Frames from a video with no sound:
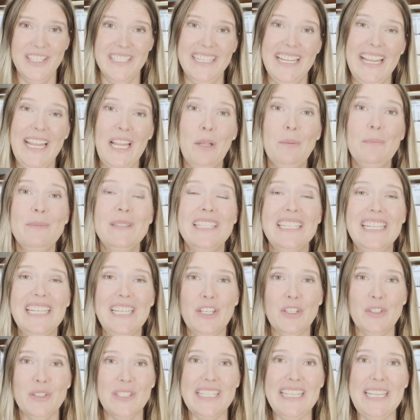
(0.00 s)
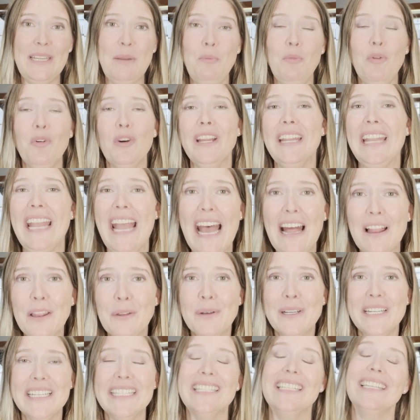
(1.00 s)
to help seniors get more
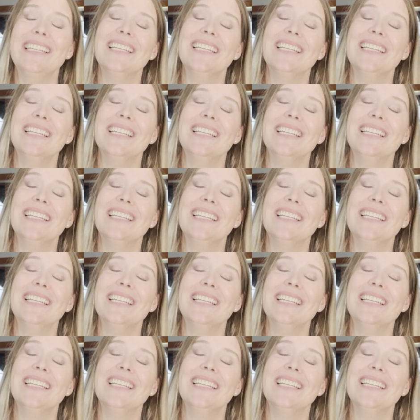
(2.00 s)
calories,